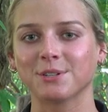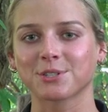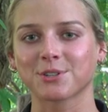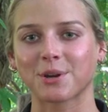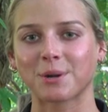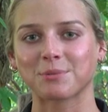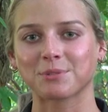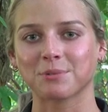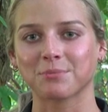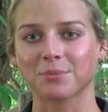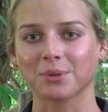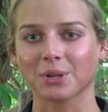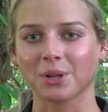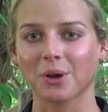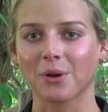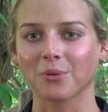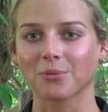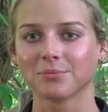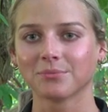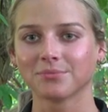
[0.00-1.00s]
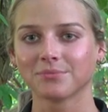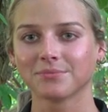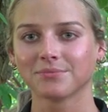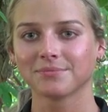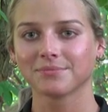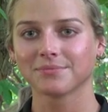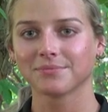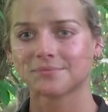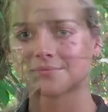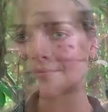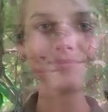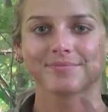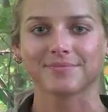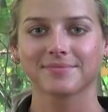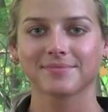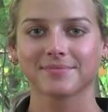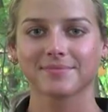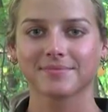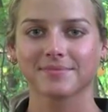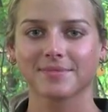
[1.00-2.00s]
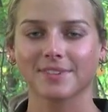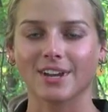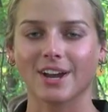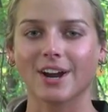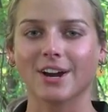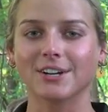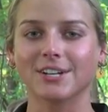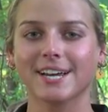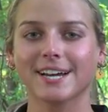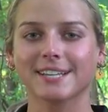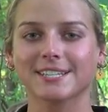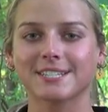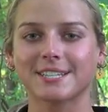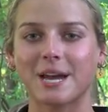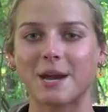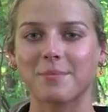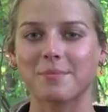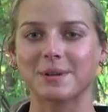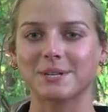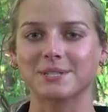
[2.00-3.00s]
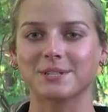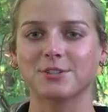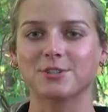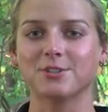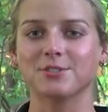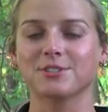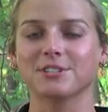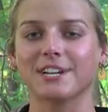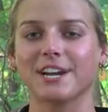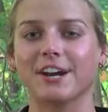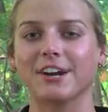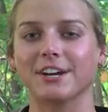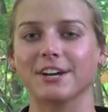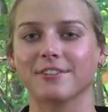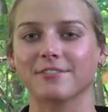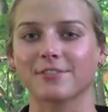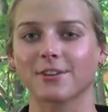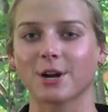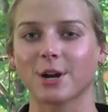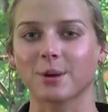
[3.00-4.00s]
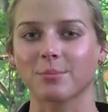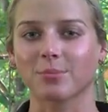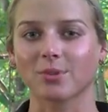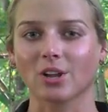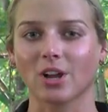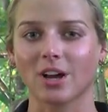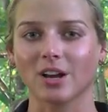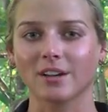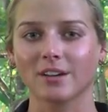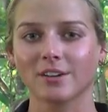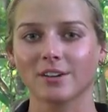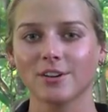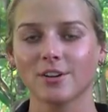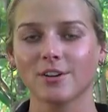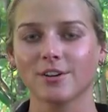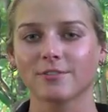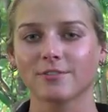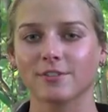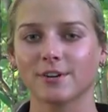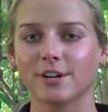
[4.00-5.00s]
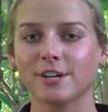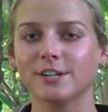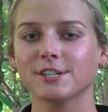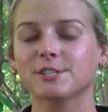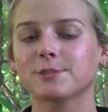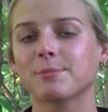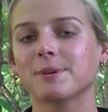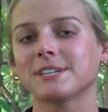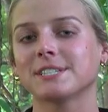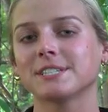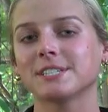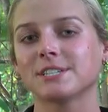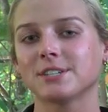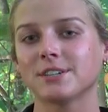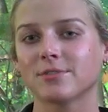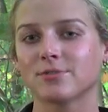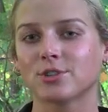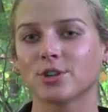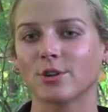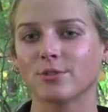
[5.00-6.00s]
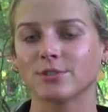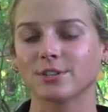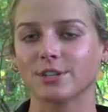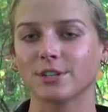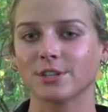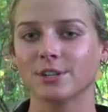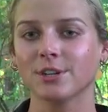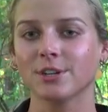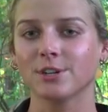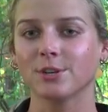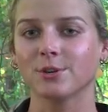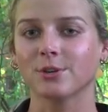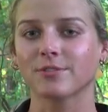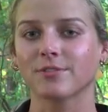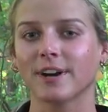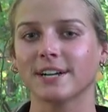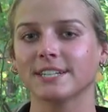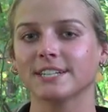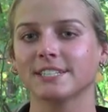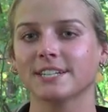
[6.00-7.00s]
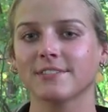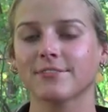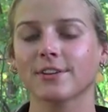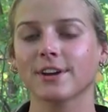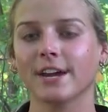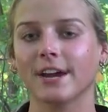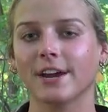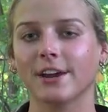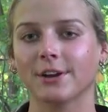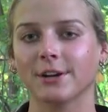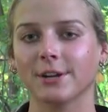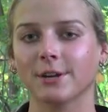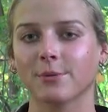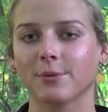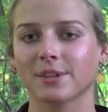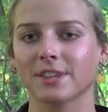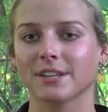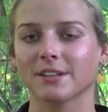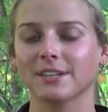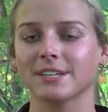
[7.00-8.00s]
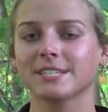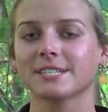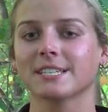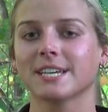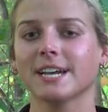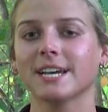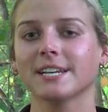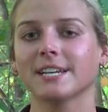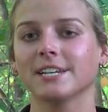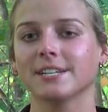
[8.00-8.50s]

description below. Our next step is to choose an area for our plot. For each species you've chosen, you'll find a different area with at least 10